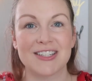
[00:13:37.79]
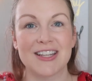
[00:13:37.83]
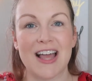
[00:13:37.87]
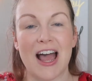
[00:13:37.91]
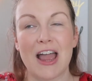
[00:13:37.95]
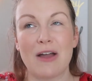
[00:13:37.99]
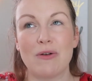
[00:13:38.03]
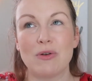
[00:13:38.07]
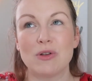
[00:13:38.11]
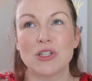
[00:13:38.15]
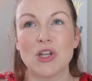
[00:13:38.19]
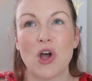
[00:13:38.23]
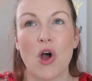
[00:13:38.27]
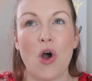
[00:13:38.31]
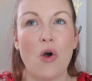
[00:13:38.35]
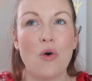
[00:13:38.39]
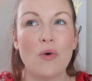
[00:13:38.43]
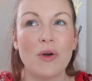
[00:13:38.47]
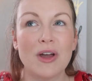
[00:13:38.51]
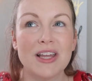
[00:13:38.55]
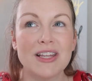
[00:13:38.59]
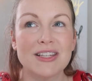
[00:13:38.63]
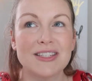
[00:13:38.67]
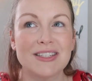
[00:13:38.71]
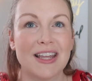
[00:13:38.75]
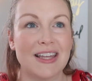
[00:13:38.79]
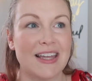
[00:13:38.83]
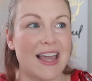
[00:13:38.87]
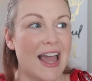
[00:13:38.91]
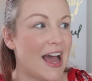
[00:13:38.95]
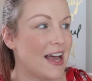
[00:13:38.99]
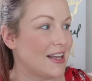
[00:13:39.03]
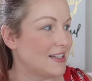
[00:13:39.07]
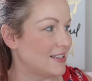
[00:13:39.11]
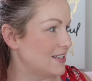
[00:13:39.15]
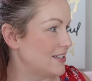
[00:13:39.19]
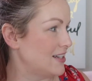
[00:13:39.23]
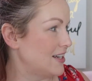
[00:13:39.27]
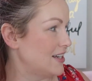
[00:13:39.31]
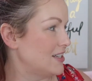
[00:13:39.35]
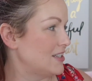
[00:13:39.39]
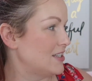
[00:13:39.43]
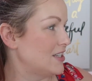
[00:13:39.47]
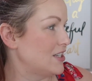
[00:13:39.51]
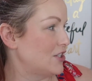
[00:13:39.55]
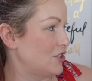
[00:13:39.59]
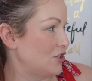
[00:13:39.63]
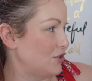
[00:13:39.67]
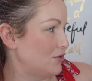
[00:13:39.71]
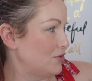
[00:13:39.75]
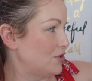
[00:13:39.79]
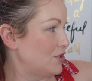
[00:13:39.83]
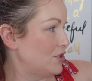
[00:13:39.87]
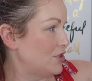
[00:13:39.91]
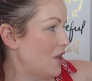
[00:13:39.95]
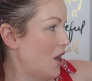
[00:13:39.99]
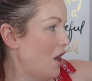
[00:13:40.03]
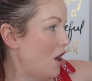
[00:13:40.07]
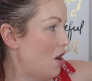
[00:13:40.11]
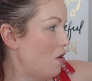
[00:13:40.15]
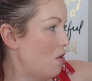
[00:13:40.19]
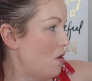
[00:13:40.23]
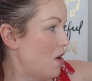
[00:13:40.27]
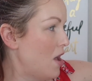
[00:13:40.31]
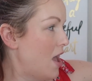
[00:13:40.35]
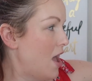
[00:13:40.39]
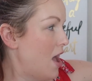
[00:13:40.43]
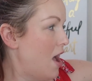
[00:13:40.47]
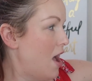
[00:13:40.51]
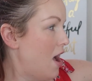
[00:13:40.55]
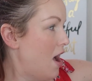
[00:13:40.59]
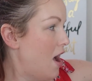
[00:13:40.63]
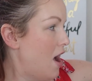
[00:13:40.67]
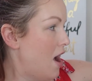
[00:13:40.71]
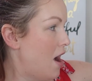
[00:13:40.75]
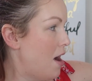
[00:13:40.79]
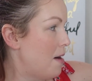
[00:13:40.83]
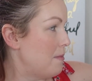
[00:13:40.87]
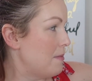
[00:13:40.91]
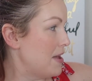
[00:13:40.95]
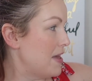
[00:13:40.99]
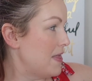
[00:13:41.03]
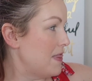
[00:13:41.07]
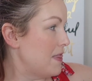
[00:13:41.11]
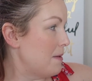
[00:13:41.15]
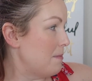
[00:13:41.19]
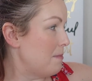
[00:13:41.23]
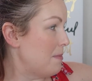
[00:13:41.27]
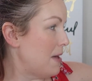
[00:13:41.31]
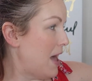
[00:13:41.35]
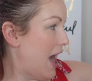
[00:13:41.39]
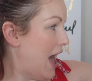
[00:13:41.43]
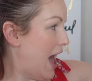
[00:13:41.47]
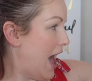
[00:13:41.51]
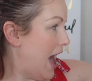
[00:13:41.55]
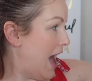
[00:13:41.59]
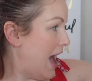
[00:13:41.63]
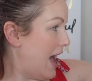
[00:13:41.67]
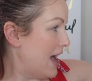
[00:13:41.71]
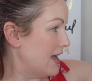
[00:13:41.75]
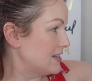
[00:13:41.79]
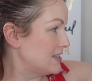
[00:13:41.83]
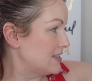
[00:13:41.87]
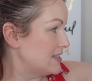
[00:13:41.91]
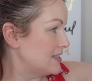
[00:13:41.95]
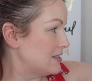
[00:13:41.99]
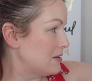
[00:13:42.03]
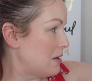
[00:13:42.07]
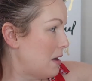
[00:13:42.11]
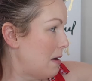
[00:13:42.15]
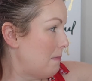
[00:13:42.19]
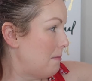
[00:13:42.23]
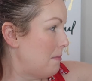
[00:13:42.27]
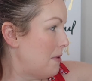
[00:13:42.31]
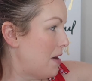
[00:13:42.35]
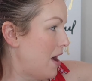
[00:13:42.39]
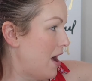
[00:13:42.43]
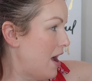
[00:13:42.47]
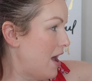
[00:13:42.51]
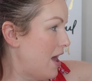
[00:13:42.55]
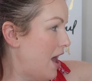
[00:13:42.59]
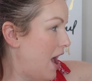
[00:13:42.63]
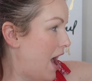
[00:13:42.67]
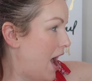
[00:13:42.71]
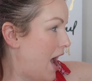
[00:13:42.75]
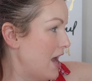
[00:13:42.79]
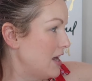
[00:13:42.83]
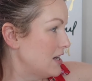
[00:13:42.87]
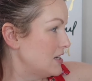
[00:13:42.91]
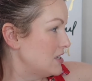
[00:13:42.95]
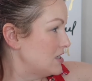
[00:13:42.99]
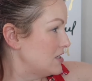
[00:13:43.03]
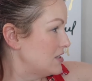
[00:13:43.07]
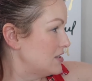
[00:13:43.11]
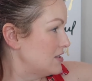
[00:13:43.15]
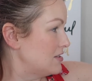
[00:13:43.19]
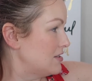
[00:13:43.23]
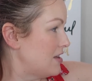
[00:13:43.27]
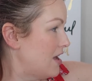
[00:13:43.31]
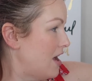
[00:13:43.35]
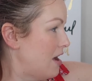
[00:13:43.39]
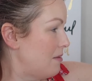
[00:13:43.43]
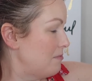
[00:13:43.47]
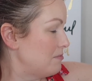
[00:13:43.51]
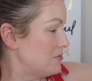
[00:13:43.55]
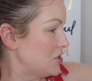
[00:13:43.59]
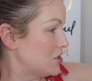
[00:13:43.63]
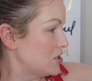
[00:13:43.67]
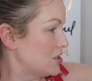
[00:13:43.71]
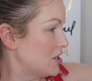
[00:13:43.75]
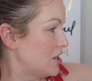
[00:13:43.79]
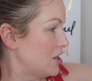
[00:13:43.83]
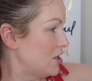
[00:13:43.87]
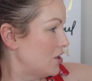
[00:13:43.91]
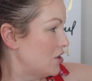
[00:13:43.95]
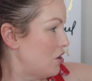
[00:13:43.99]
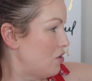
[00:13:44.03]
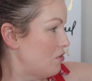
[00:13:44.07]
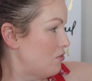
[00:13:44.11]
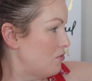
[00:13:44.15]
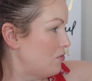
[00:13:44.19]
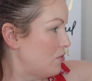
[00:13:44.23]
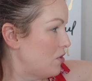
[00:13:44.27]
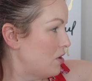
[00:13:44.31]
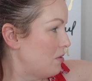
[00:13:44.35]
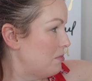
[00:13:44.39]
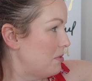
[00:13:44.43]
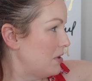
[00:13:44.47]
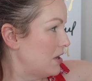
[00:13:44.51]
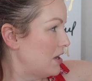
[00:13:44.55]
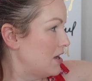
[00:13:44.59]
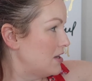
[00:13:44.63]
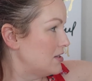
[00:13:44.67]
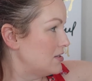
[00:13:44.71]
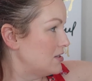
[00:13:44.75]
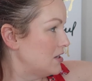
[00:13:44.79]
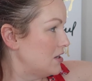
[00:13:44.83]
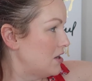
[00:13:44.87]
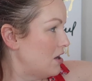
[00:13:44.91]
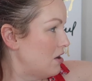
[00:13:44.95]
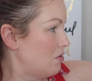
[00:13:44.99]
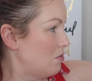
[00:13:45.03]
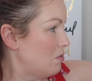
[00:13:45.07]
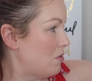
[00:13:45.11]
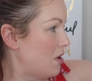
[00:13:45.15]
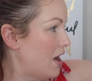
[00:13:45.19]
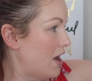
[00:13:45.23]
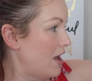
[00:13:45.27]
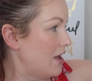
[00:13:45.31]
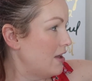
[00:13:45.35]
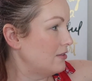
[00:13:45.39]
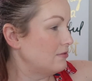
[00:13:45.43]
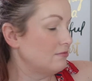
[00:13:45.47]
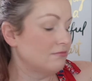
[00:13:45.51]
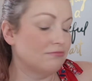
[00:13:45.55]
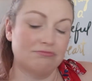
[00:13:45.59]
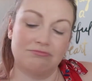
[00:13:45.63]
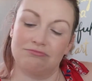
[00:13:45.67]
I was always like hesitant to do so in the past, but I'm just gonna go for it because you know what?